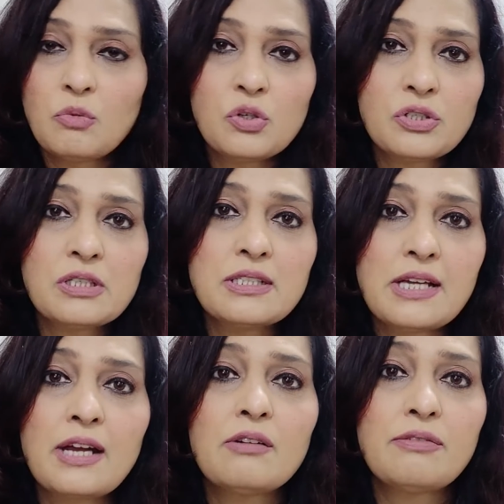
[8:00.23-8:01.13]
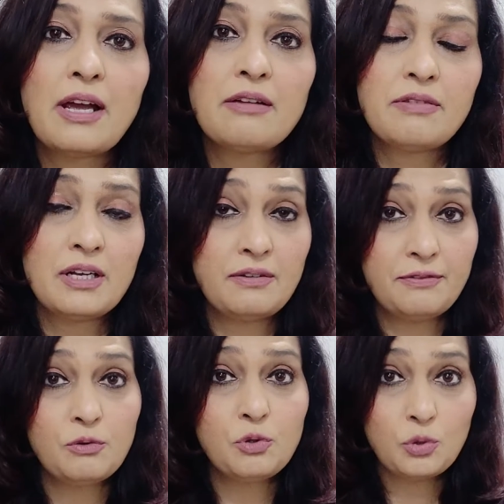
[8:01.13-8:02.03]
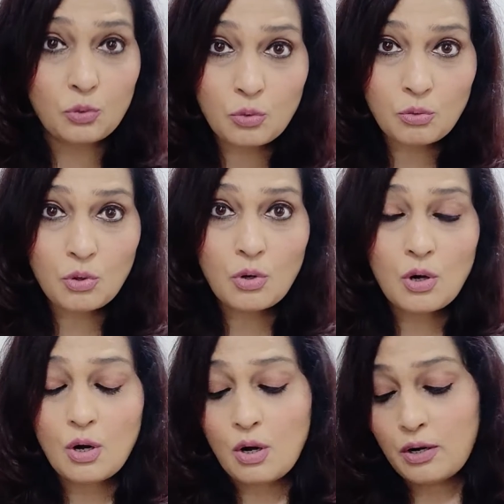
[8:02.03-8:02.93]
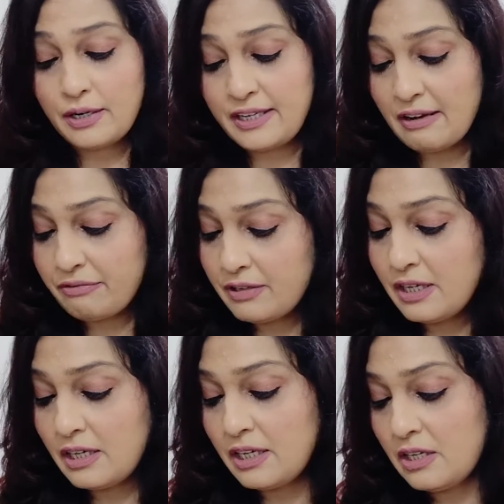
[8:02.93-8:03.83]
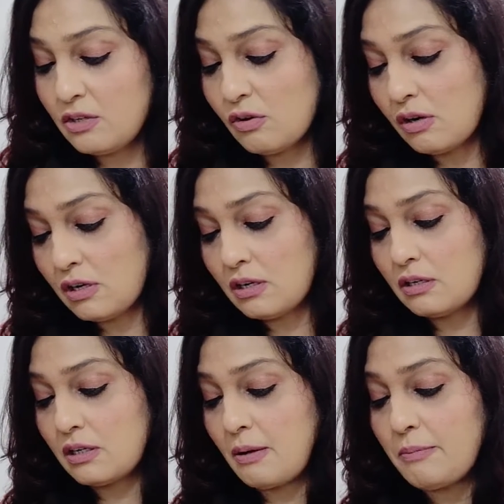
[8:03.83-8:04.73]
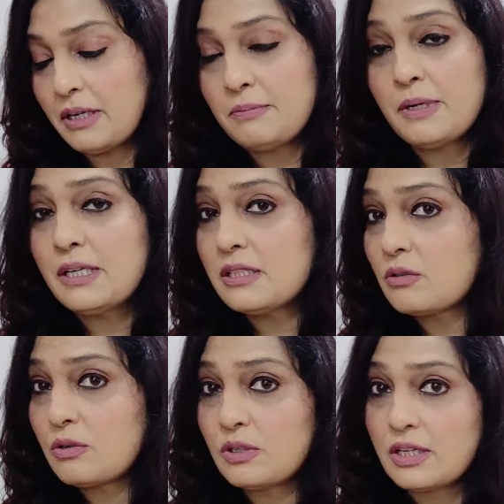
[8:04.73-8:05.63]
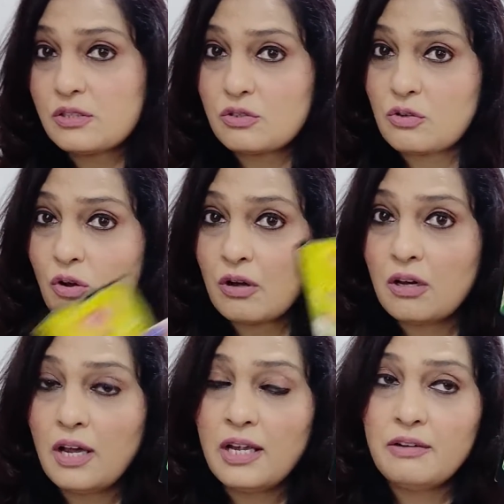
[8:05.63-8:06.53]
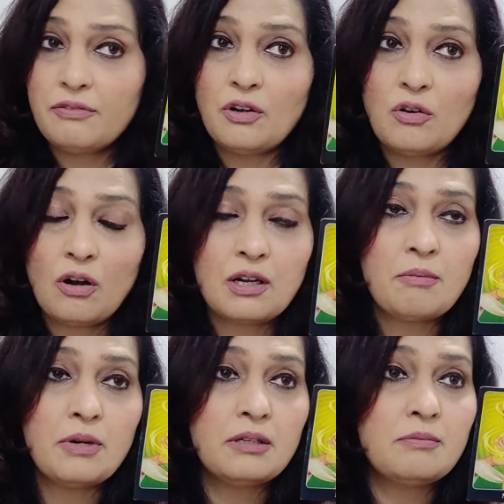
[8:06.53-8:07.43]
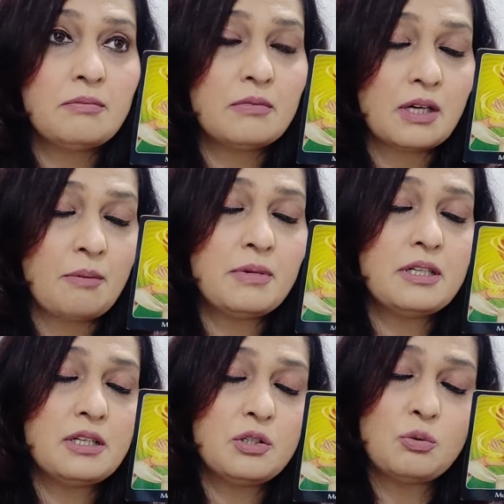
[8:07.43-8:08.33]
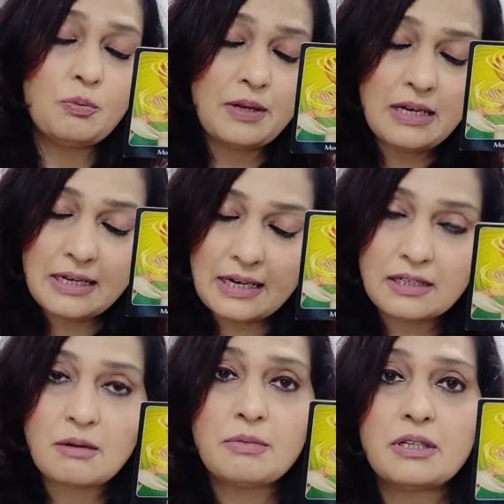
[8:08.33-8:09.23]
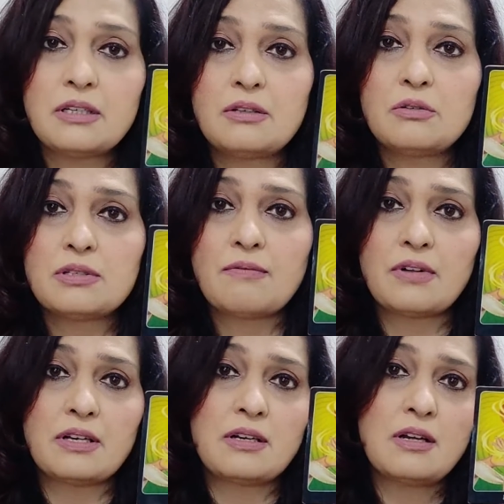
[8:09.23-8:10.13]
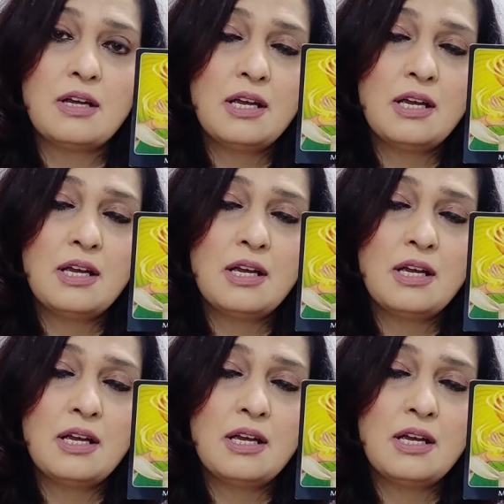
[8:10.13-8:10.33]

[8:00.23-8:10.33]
emotional side of life. And if you do, definitely your commitment is going to get stronger. And if you're not committed, you will get committed to someone